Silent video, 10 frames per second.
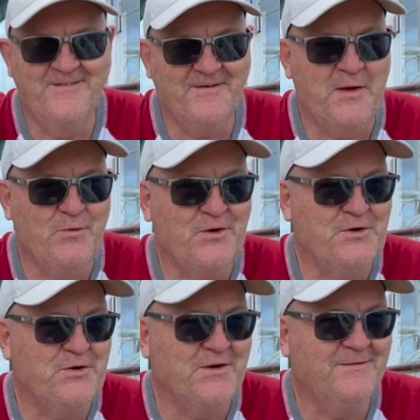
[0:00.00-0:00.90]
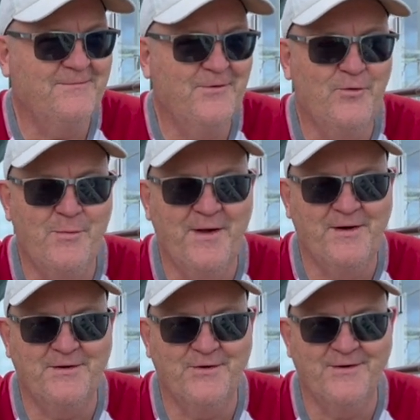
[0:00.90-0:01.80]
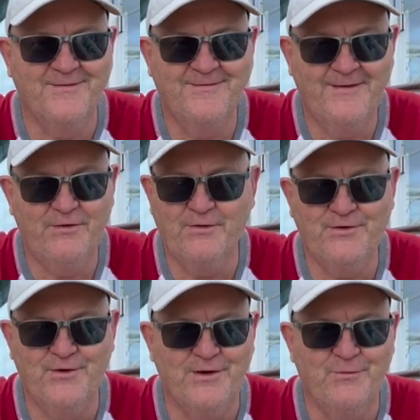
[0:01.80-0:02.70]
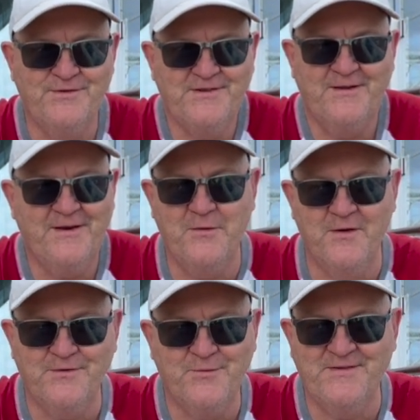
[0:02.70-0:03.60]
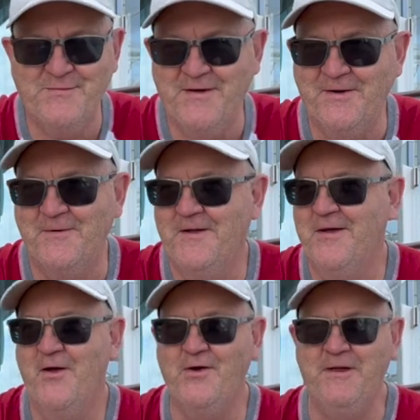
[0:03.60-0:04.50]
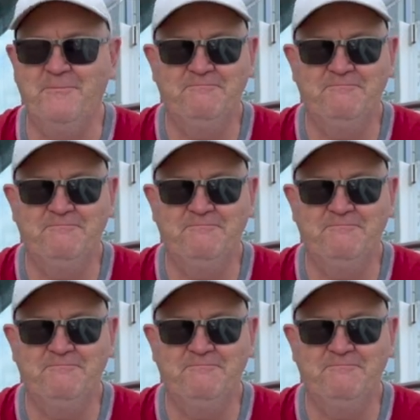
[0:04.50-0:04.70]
okay, we're going to do it. Well, we might not do it. If we don't do it, you won't see it anyways. What does it matter? Okay,